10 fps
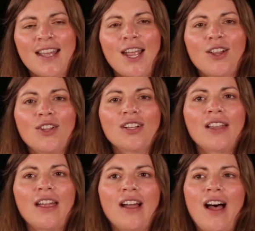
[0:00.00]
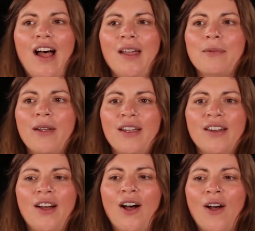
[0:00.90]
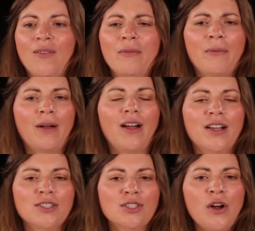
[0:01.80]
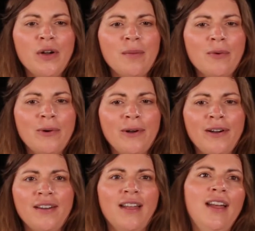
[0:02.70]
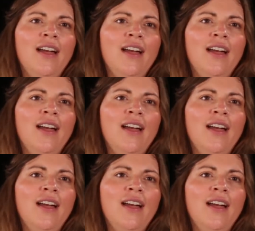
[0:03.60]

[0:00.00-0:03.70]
It looked like a hybrid of a sorry board,